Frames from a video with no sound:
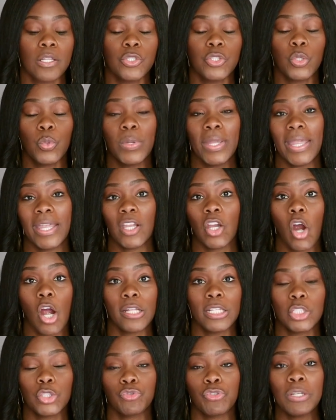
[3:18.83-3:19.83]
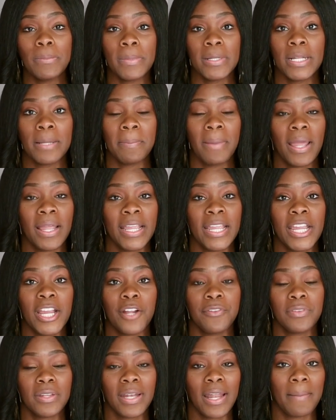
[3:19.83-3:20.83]
doing a garlic treatment in my
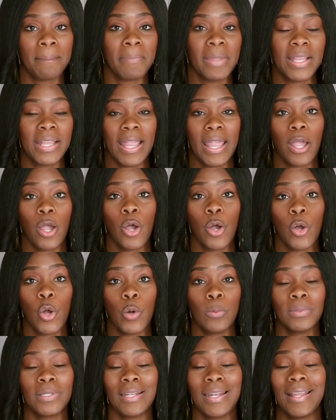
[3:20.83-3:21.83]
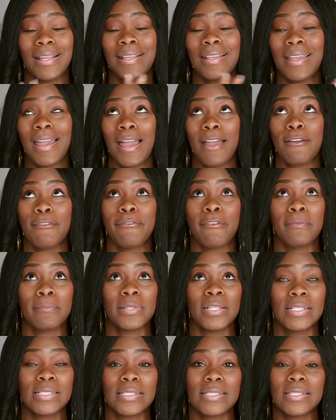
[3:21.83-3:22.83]
hair that I make at home that I got from
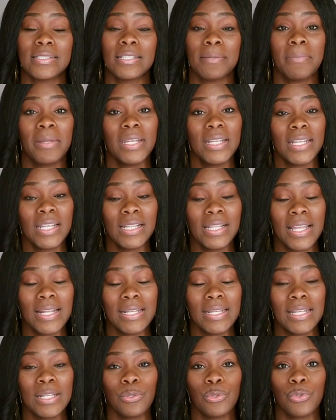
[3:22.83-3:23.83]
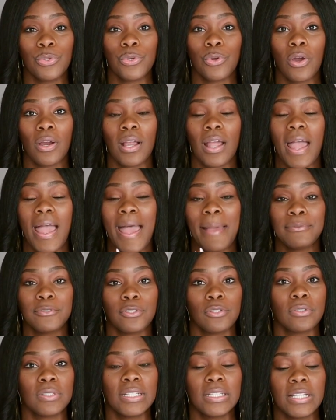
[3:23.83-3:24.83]
this Dominican lady in New York.
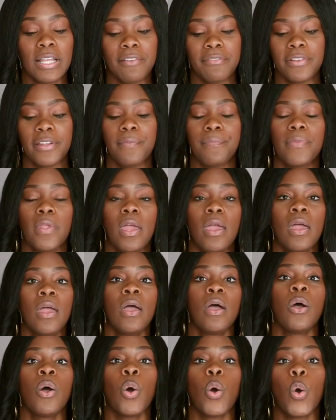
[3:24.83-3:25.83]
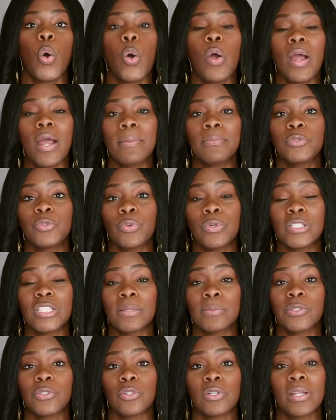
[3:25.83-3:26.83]
Absolutely love it. Or I'm doing
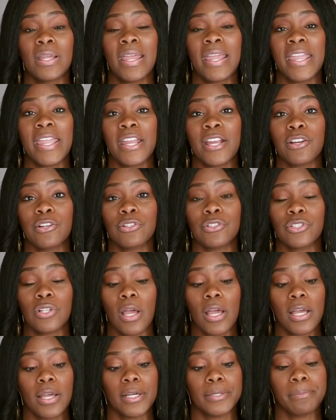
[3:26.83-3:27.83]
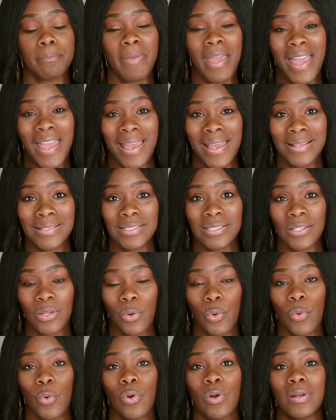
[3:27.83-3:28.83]
some sort of hair uh,
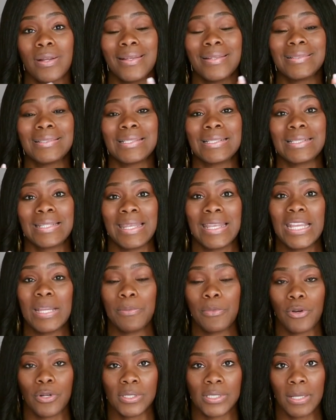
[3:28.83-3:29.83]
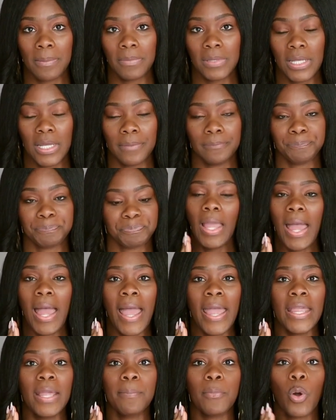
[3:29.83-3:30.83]
mask or a steam or something.
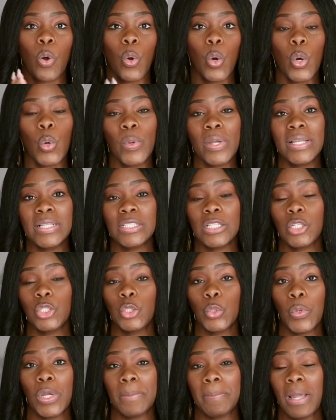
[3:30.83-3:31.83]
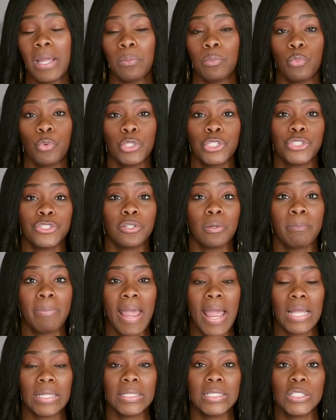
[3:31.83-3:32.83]
I am always doing my moisture
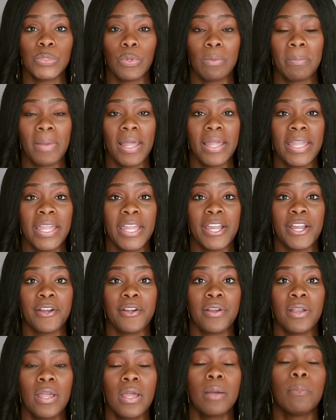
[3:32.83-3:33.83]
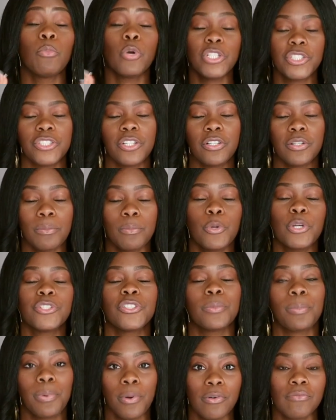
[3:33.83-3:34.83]
balance with my hair, moisture,
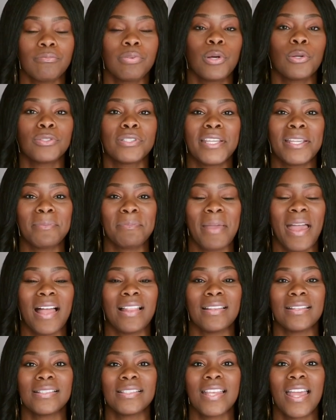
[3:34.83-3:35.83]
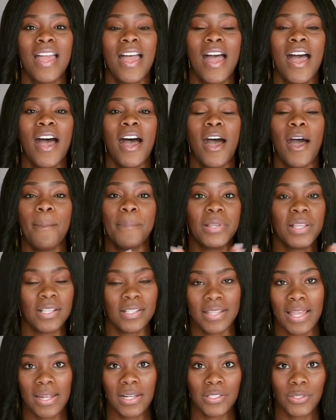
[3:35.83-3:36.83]
moisture protein balance, um, because
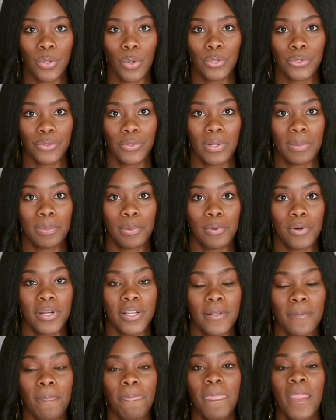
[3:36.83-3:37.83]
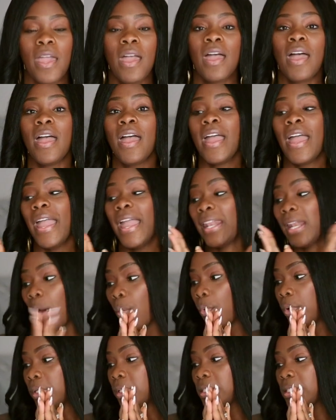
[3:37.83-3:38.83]
that is also important. And I
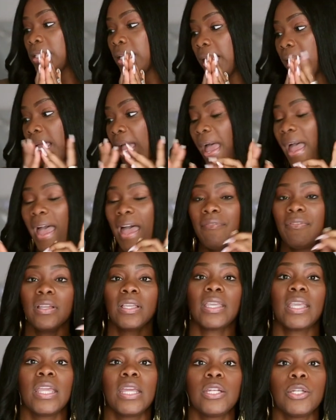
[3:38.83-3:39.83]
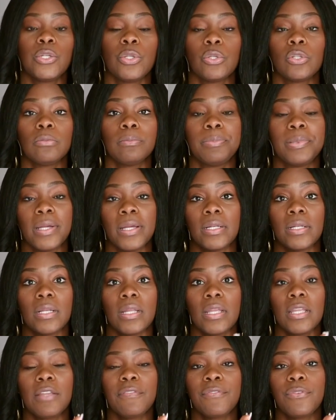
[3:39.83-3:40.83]
want to say I have a Kindle, but
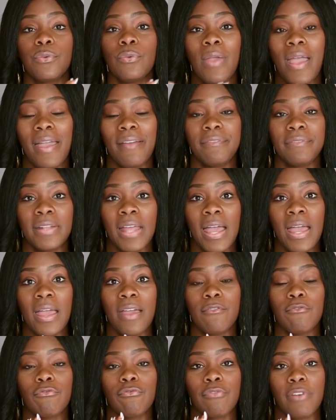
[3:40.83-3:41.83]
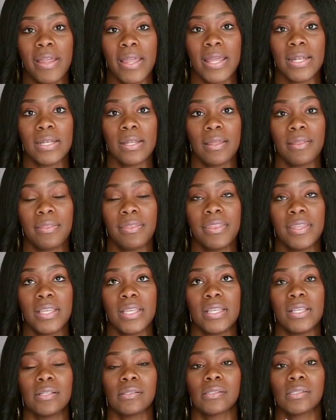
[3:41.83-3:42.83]
if you have not read
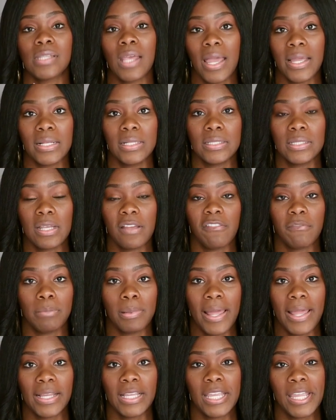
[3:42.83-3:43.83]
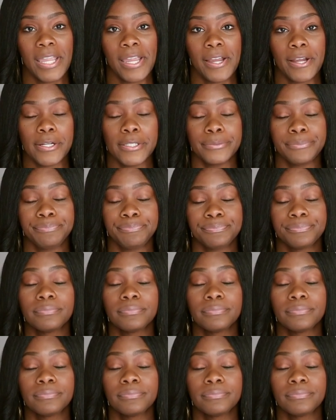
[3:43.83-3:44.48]
The Science of Black Hair,